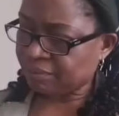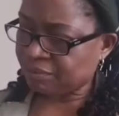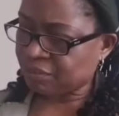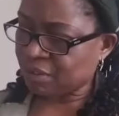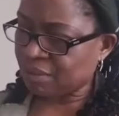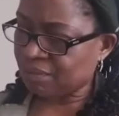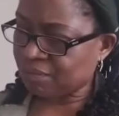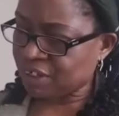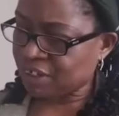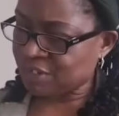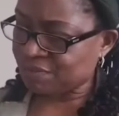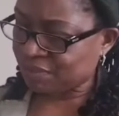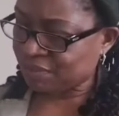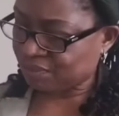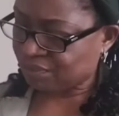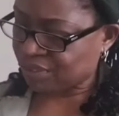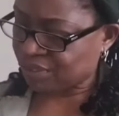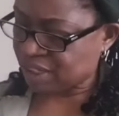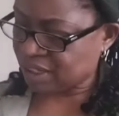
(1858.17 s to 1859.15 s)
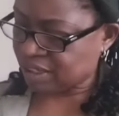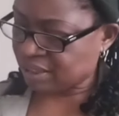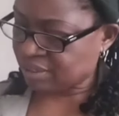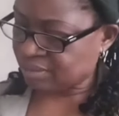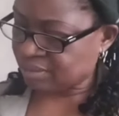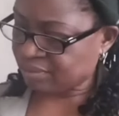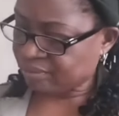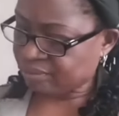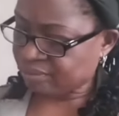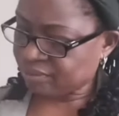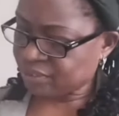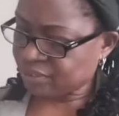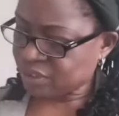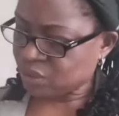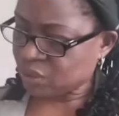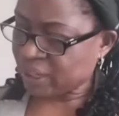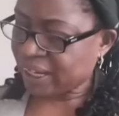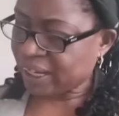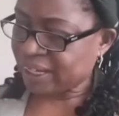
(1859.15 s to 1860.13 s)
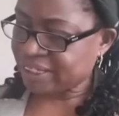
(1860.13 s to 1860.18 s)
from verse 15
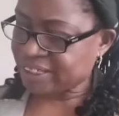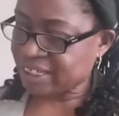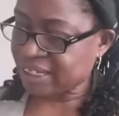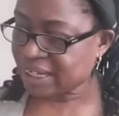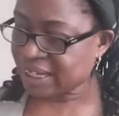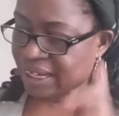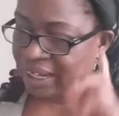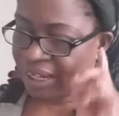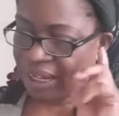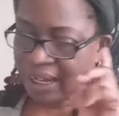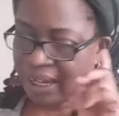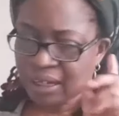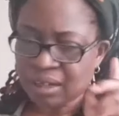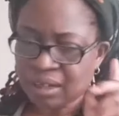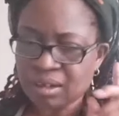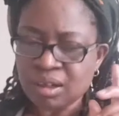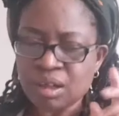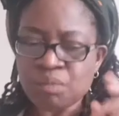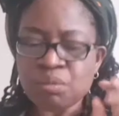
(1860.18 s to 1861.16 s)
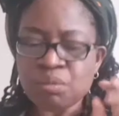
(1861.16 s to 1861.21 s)
to 18 again,